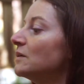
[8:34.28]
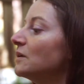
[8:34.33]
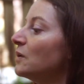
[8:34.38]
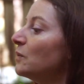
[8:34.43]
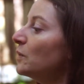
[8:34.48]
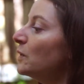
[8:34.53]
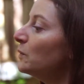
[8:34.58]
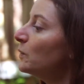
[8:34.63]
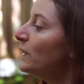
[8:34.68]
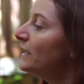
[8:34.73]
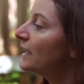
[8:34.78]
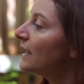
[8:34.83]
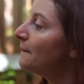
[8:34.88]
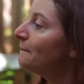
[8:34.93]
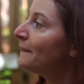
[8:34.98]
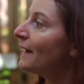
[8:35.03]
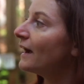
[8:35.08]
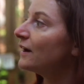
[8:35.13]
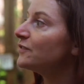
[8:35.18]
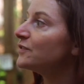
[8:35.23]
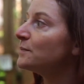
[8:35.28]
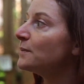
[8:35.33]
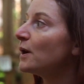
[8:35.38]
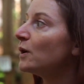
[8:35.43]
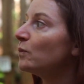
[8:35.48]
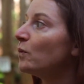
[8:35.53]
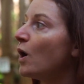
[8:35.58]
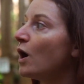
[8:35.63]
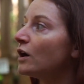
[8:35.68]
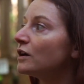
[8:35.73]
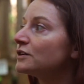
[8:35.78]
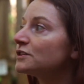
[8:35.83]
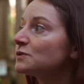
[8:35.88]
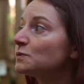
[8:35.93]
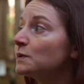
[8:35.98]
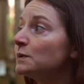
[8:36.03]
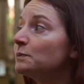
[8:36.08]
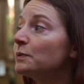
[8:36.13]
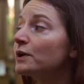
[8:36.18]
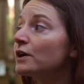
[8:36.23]
When we come back from our walks,
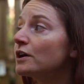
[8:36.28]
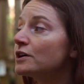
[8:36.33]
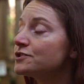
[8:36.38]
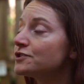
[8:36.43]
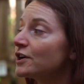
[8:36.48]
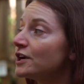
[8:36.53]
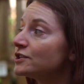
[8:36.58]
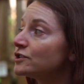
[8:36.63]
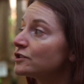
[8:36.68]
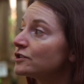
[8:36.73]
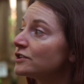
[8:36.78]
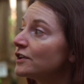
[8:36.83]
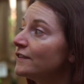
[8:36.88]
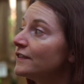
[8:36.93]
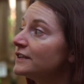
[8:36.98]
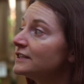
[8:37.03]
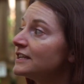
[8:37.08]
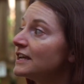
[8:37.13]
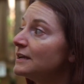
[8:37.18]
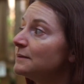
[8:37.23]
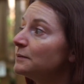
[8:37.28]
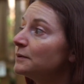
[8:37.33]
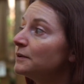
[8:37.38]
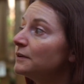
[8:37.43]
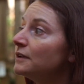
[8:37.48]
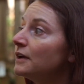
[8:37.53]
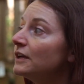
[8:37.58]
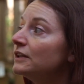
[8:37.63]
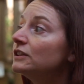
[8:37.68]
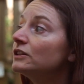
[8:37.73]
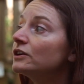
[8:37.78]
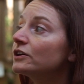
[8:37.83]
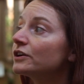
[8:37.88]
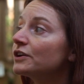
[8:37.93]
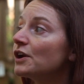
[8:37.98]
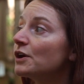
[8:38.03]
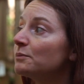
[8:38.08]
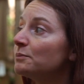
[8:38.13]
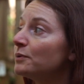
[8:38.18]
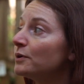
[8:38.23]
we put our treasures on the table and look in
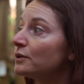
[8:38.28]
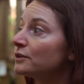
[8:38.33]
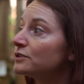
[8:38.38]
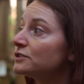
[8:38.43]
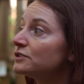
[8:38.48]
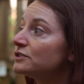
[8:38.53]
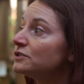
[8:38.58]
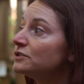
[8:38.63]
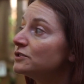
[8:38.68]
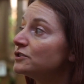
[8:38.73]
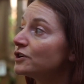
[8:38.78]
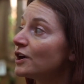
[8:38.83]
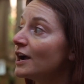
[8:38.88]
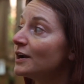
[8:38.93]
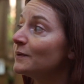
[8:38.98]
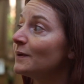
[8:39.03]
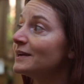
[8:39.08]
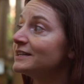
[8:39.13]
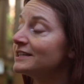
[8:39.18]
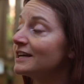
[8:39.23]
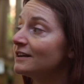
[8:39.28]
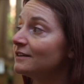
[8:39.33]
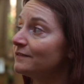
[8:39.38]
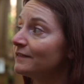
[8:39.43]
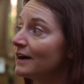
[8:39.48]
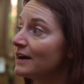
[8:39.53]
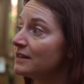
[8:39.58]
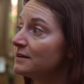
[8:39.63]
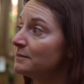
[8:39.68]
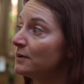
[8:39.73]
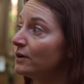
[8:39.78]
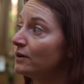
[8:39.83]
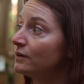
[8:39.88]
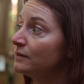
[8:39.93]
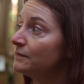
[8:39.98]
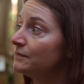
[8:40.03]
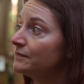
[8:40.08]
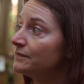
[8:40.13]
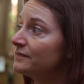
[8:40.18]
our books to try to identify them all.